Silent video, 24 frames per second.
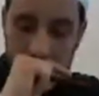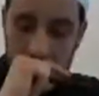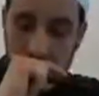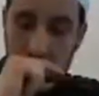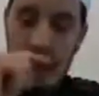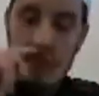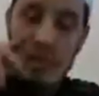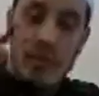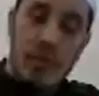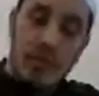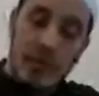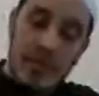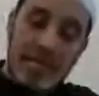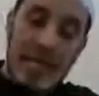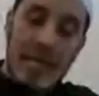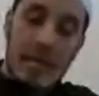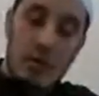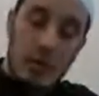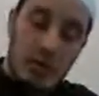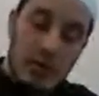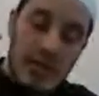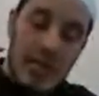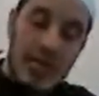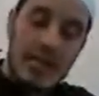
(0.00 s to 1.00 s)
excuse me,
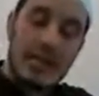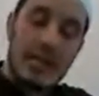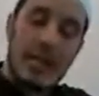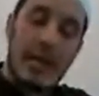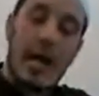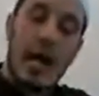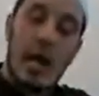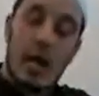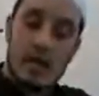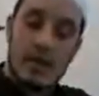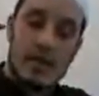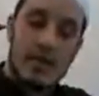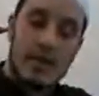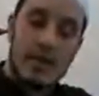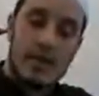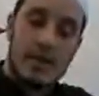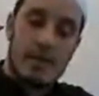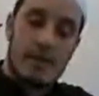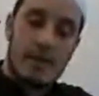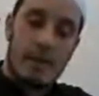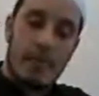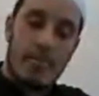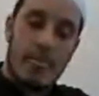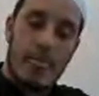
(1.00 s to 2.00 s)
Usaid asked,